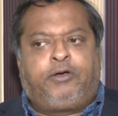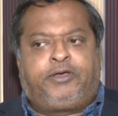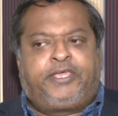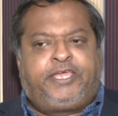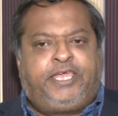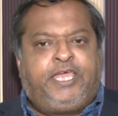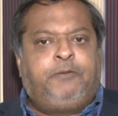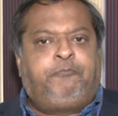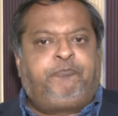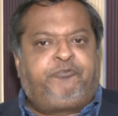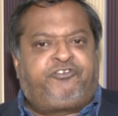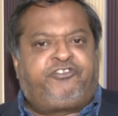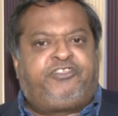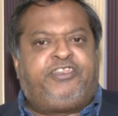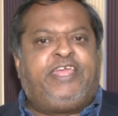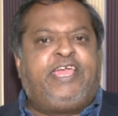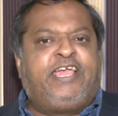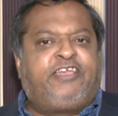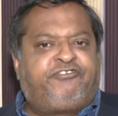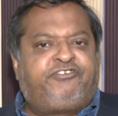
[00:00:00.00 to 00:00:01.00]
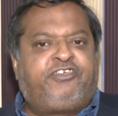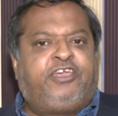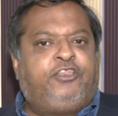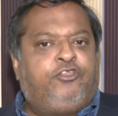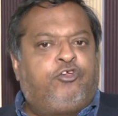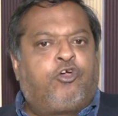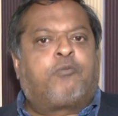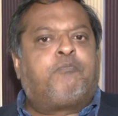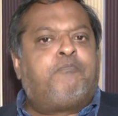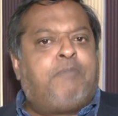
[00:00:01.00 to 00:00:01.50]
keep snakes in
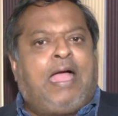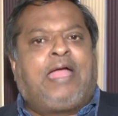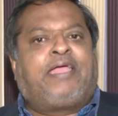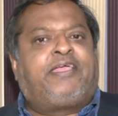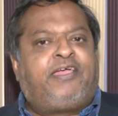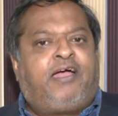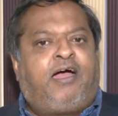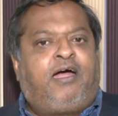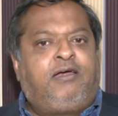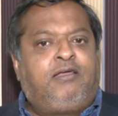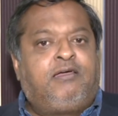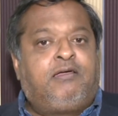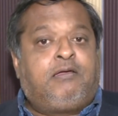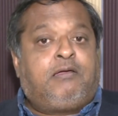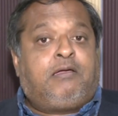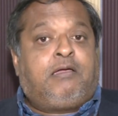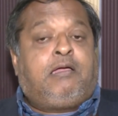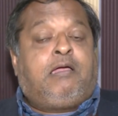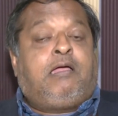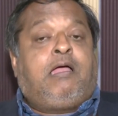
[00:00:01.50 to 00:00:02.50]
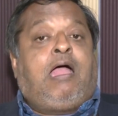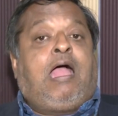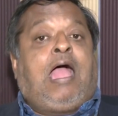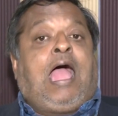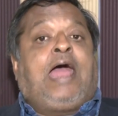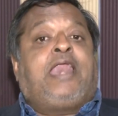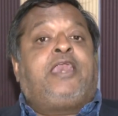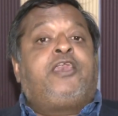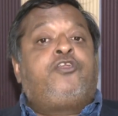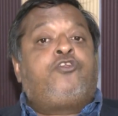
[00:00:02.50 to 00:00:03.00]
your backyard
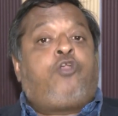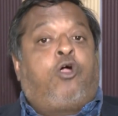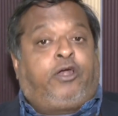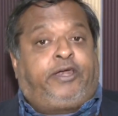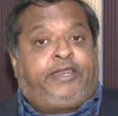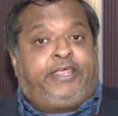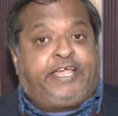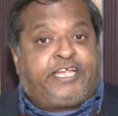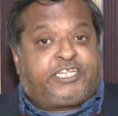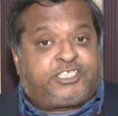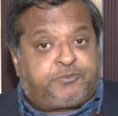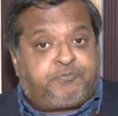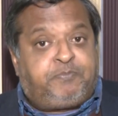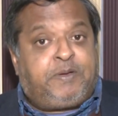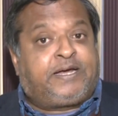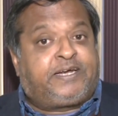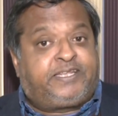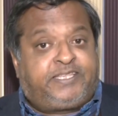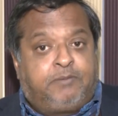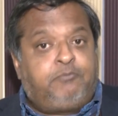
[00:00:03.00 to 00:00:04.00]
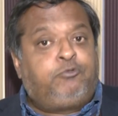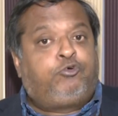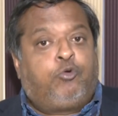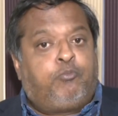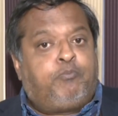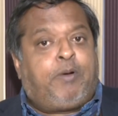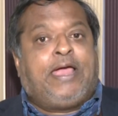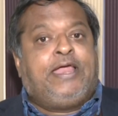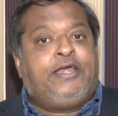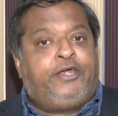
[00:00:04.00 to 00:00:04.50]
and not expect them to
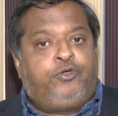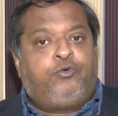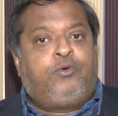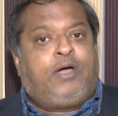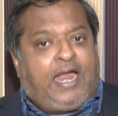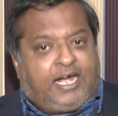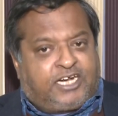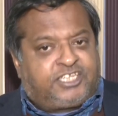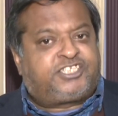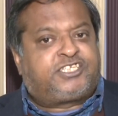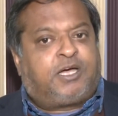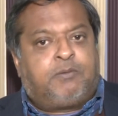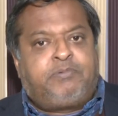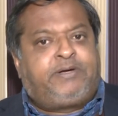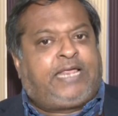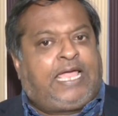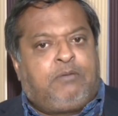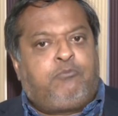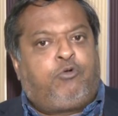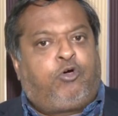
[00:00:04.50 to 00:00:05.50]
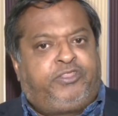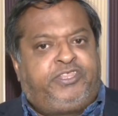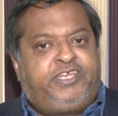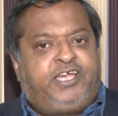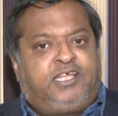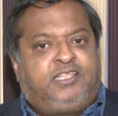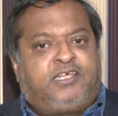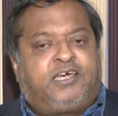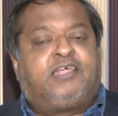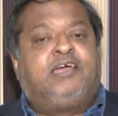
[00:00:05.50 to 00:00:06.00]
bite you at some time or the
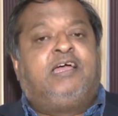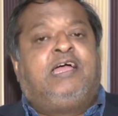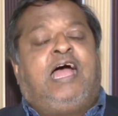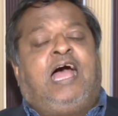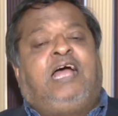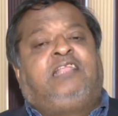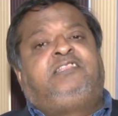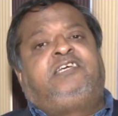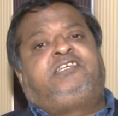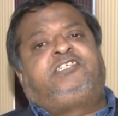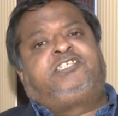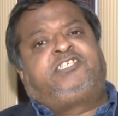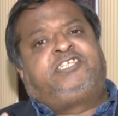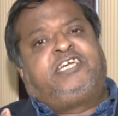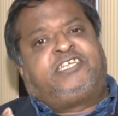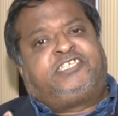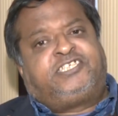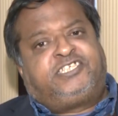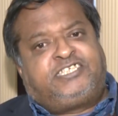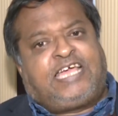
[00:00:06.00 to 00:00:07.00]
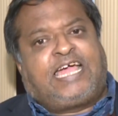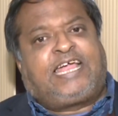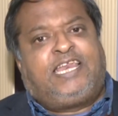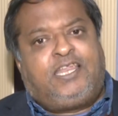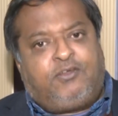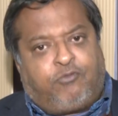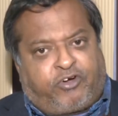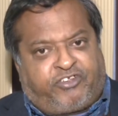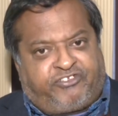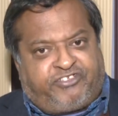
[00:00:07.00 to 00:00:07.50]
other. And this is
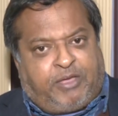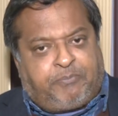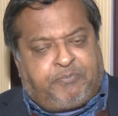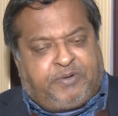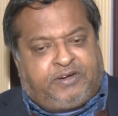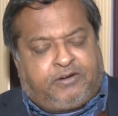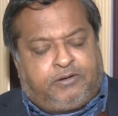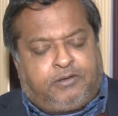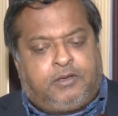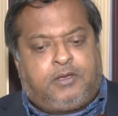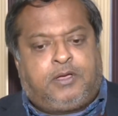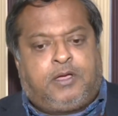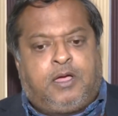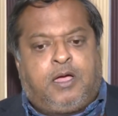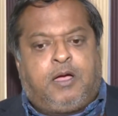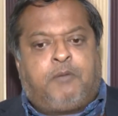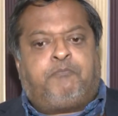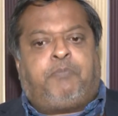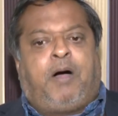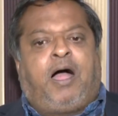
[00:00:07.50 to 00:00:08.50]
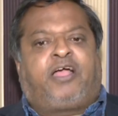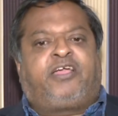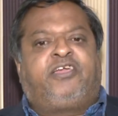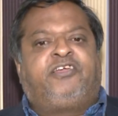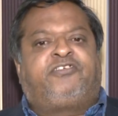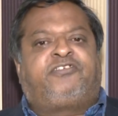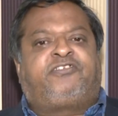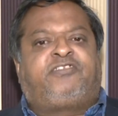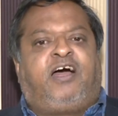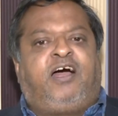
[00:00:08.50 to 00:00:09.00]
exactly what has happened.
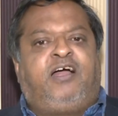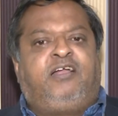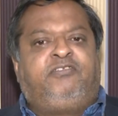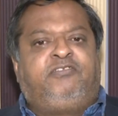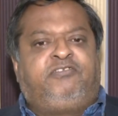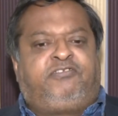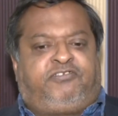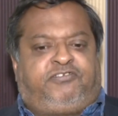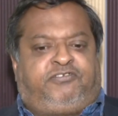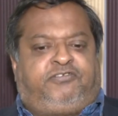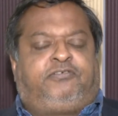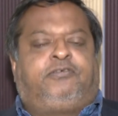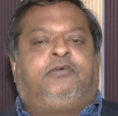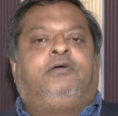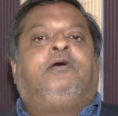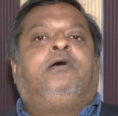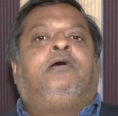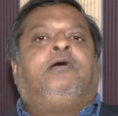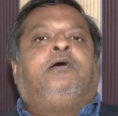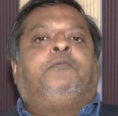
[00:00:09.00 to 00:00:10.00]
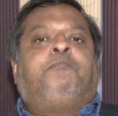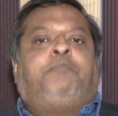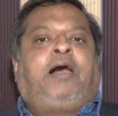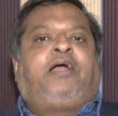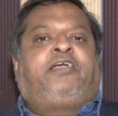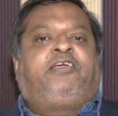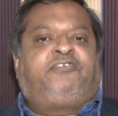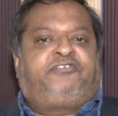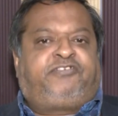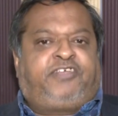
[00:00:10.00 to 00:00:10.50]
Pakistan
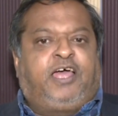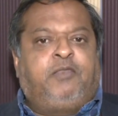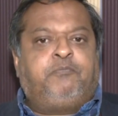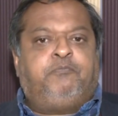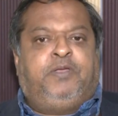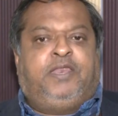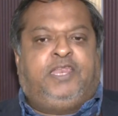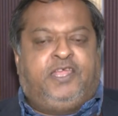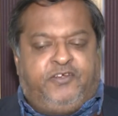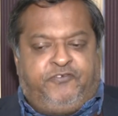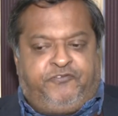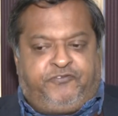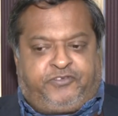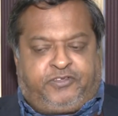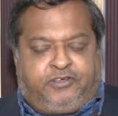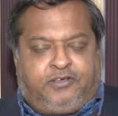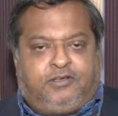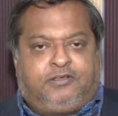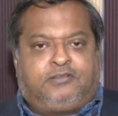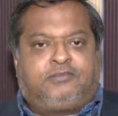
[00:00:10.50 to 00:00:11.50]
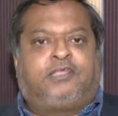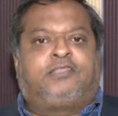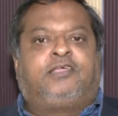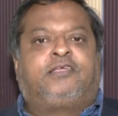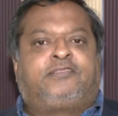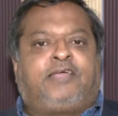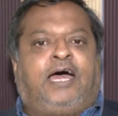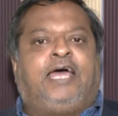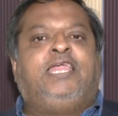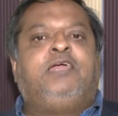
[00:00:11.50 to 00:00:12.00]
believed that the
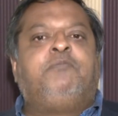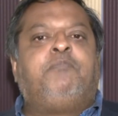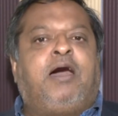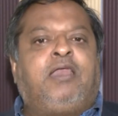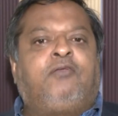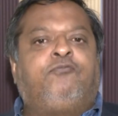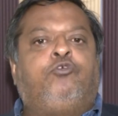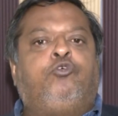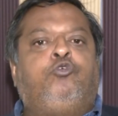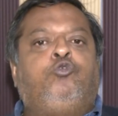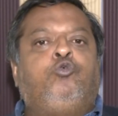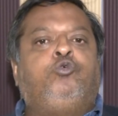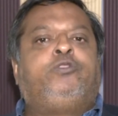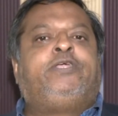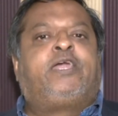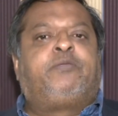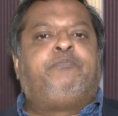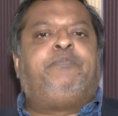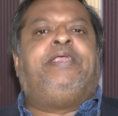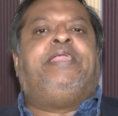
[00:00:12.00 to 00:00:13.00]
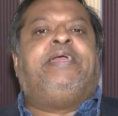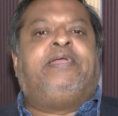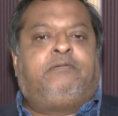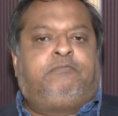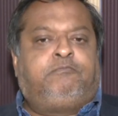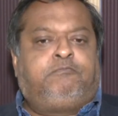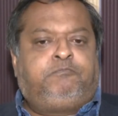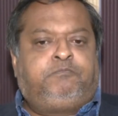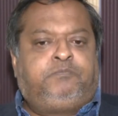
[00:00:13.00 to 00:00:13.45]
Taliban would do their bidding.